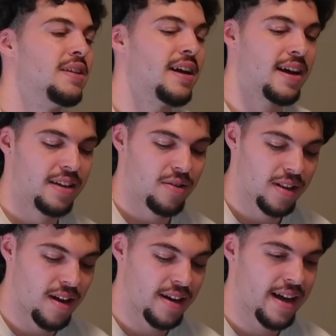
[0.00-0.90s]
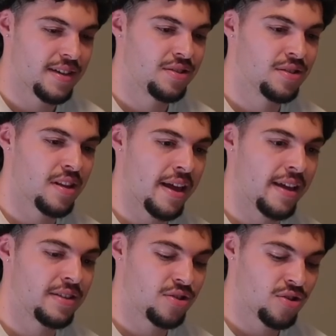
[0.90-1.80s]
yeah, I know a lot of guys just like,
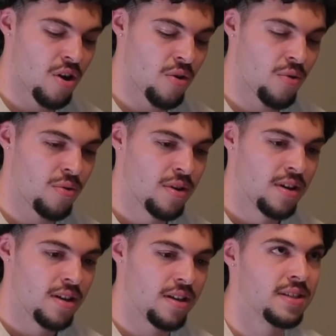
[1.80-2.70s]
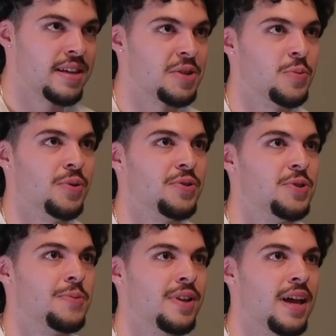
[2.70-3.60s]
it's so... accessible to
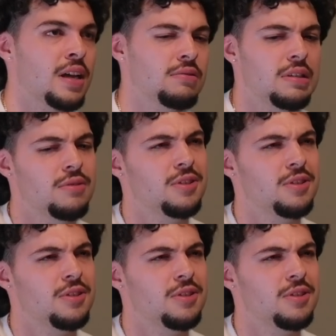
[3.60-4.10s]
just be like, I yeah.